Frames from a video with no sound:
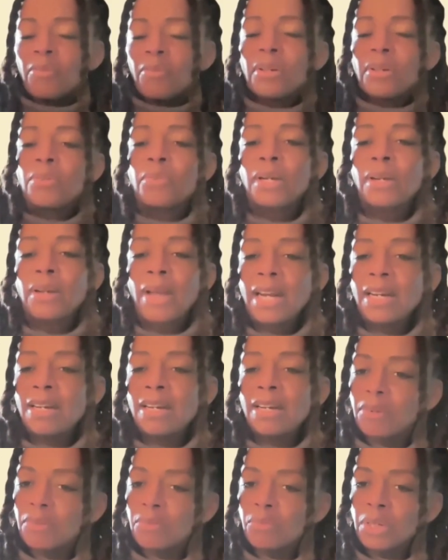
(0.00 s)
We
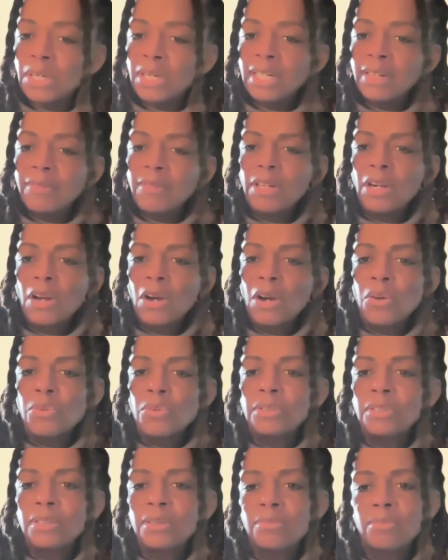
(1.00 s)
couldn't even
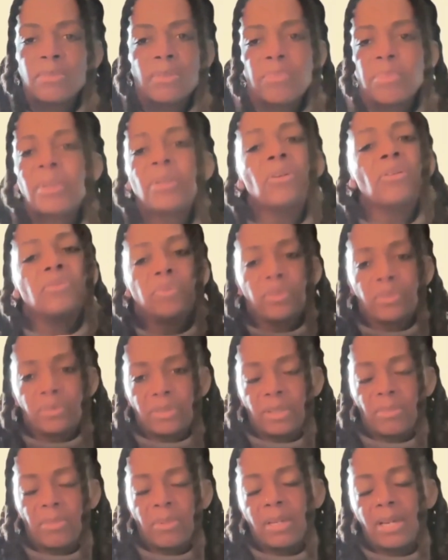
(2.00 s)
code to bill
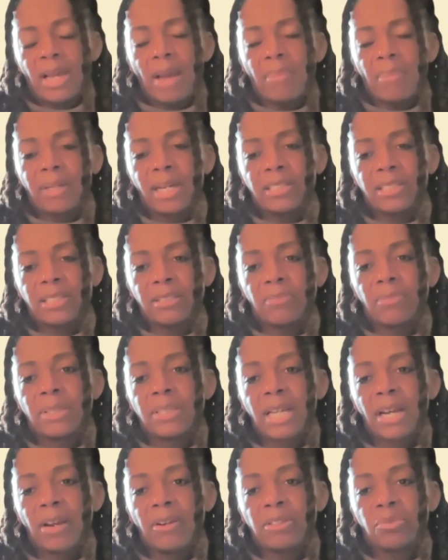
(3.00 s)
for some of the complications of
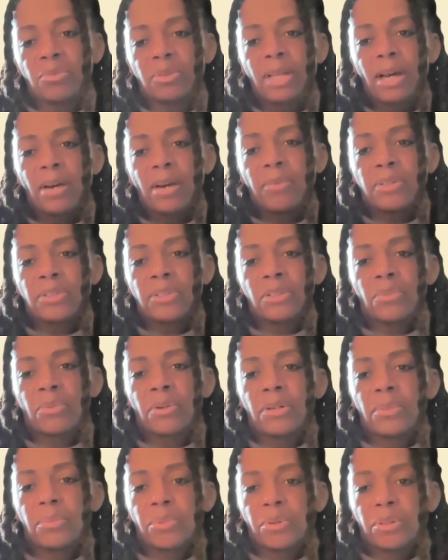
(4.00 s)
miscarriage without using the
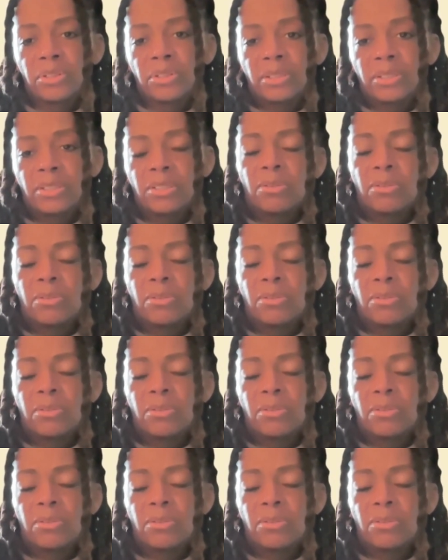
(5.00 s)
word abortion.